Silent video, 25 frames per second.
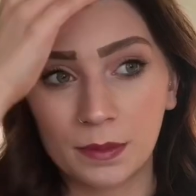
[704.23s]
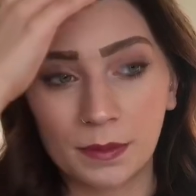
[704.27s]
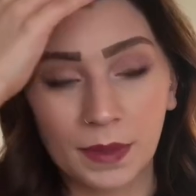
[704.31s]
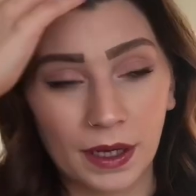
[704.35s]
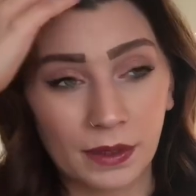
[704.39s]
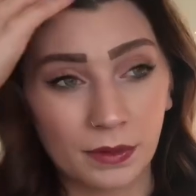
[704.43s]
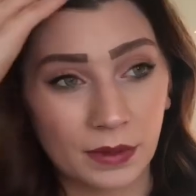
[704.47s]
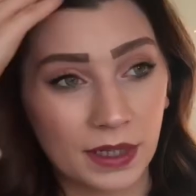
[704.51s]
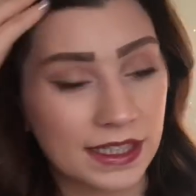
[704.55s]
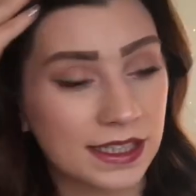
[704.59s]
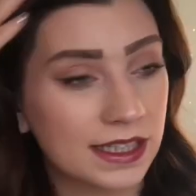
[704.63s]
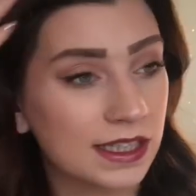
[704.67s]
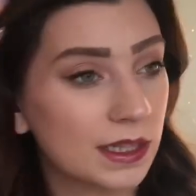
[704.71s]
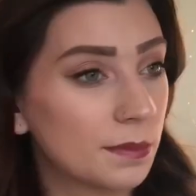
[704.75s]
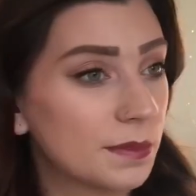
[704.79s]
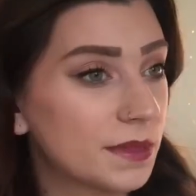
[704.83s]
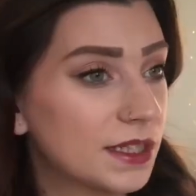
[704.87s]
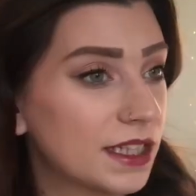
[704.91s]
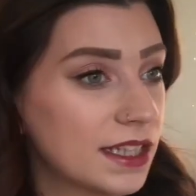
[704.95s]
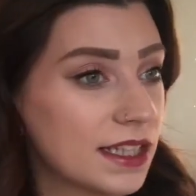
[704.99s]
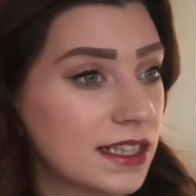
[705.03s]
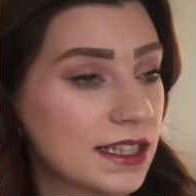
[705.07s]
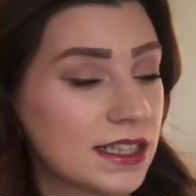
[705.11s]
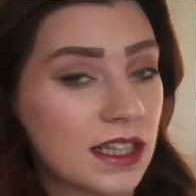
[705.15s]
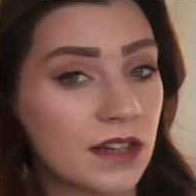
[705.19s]
And as somebody
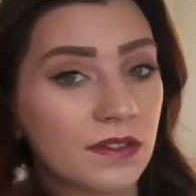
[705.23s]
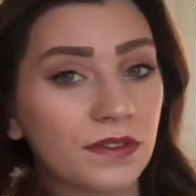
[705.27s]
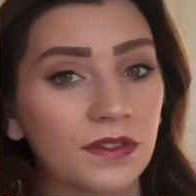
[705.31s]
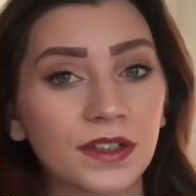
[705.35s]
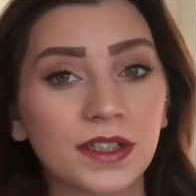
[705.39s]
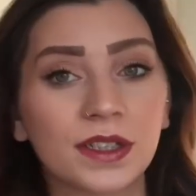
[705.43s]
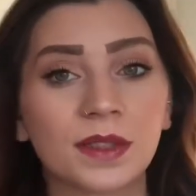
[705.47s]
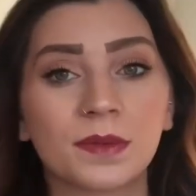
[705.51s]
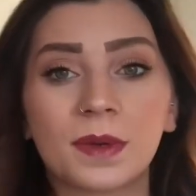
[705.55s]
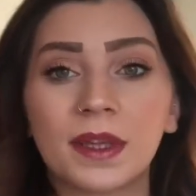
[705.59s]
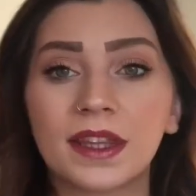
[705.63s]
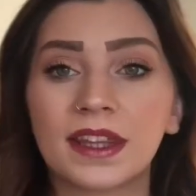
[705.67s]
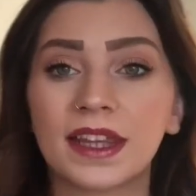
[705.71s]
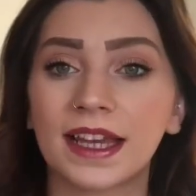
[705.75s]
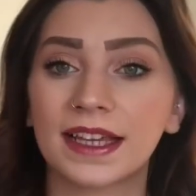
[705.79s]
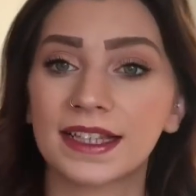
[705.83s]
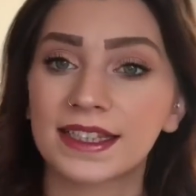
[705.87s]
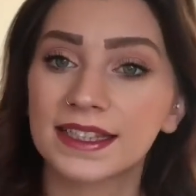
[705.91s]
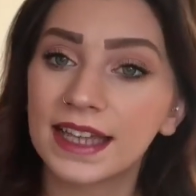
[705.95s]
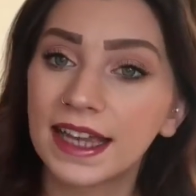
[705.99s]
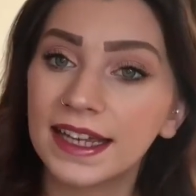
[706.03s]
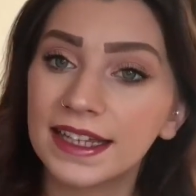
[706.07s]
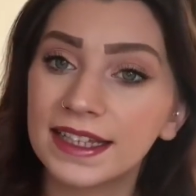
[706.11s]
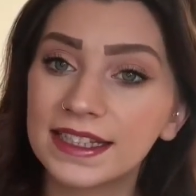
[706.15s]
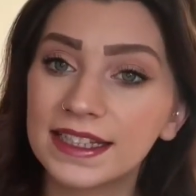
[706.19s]
that suffers with
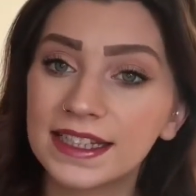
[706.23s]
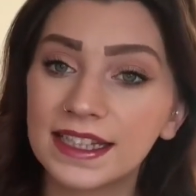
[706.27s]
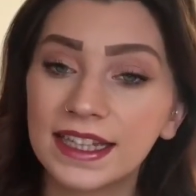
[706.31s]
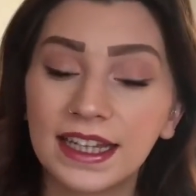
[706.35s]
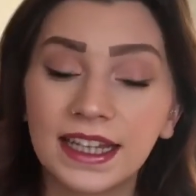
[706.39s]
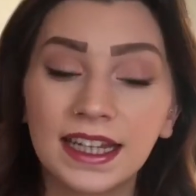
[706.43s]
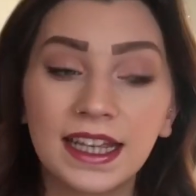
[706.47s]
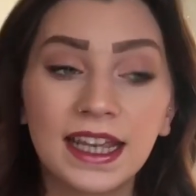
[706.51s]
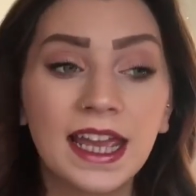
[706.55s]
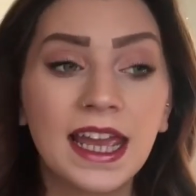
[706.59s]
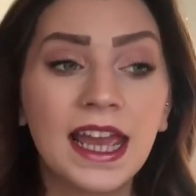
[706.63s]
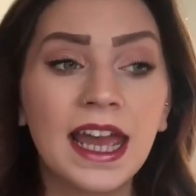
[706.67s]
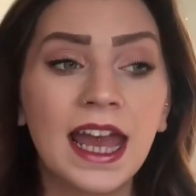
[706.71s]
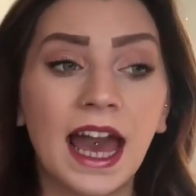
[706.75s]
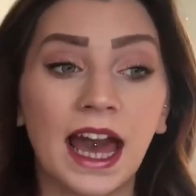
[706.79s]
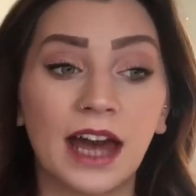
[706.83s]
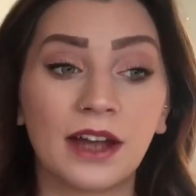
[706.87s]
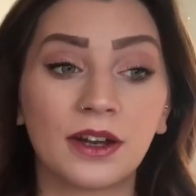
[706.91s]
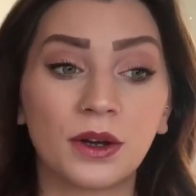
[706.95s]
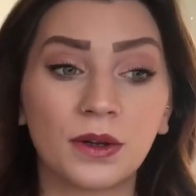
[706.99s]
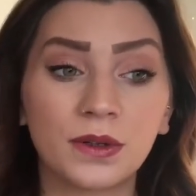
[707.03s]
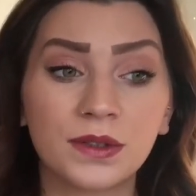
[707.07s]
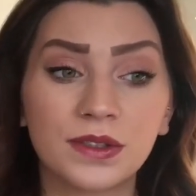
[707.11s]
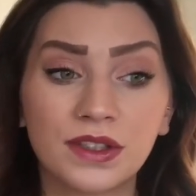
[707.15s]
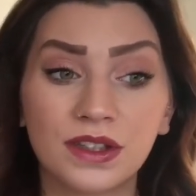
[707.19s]
anxiety and
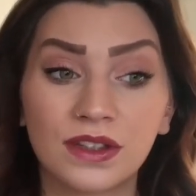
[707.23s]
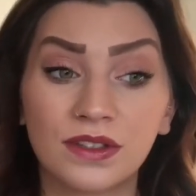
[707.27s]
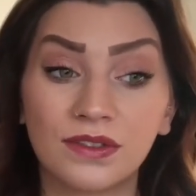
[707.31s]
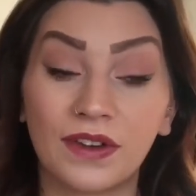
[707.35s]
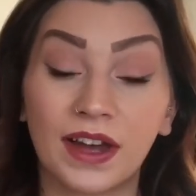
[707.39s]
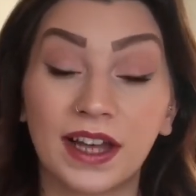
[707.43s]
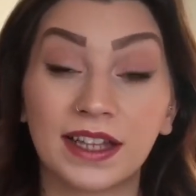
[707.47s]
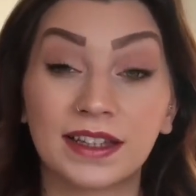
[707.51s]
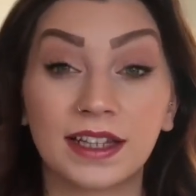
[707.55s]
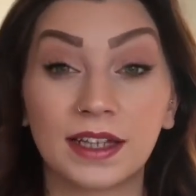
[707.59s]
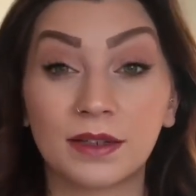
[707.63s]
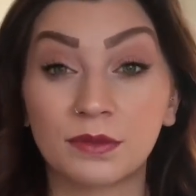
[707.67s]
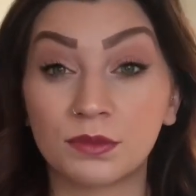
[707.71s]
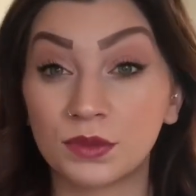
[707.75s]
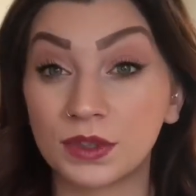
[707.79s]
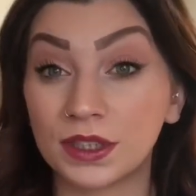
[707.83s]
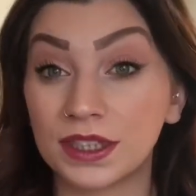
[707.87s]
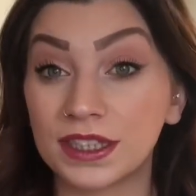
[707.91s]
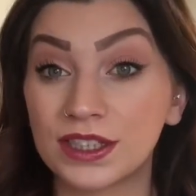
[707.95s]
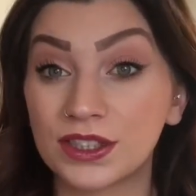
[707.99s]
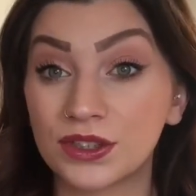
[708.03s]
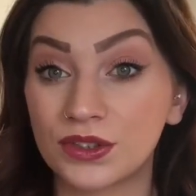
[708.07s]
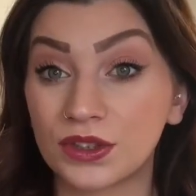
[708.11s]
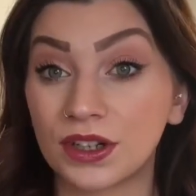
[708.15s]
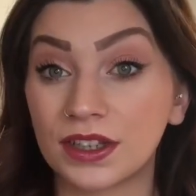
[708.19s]
also the fact that I'm really
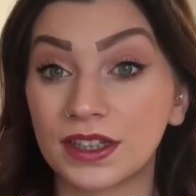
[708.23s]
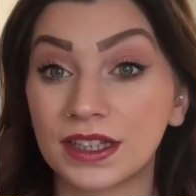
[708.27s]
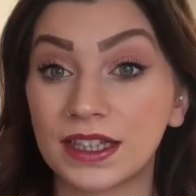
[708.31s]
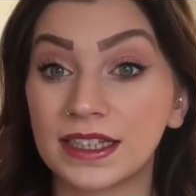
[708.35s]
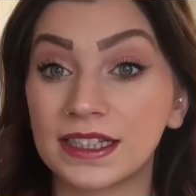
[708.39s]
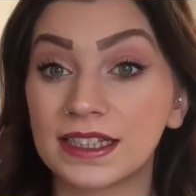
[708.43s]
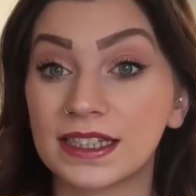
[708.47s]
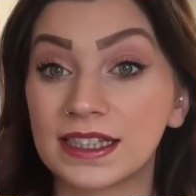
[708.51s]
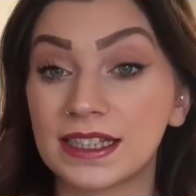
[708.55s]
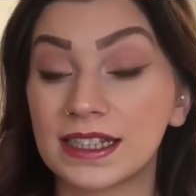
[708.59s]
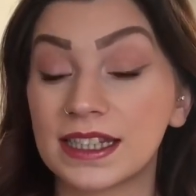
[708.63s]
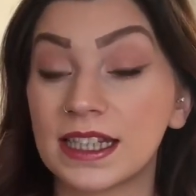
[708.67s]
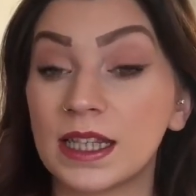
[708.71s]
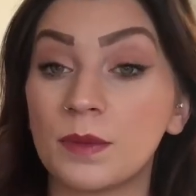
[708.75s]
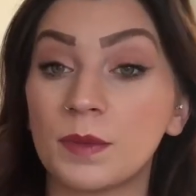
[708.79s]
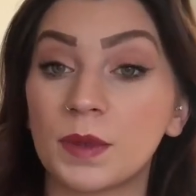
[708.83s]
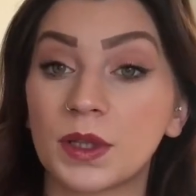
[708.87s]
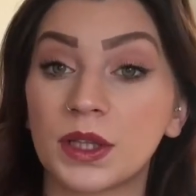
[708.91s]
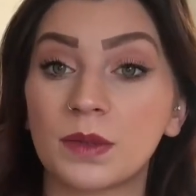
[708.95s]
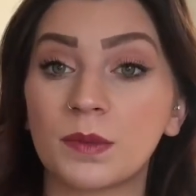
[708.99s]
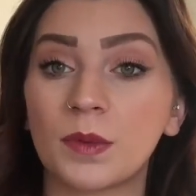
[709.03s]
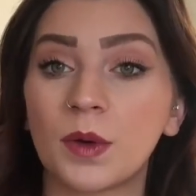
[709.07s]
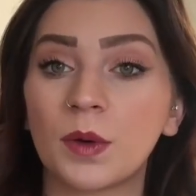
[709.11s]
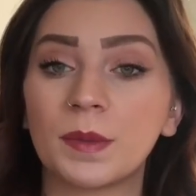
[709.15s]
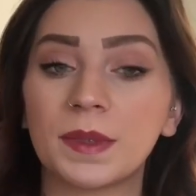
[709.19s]
struggling to sleep at
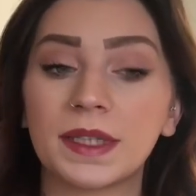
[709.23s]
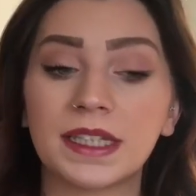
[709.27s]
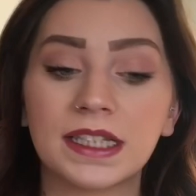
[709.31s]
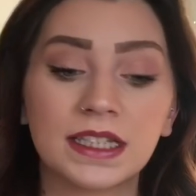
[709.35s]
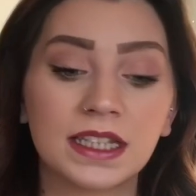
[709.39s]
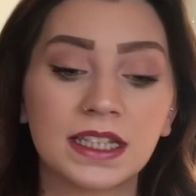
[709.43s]
the moment,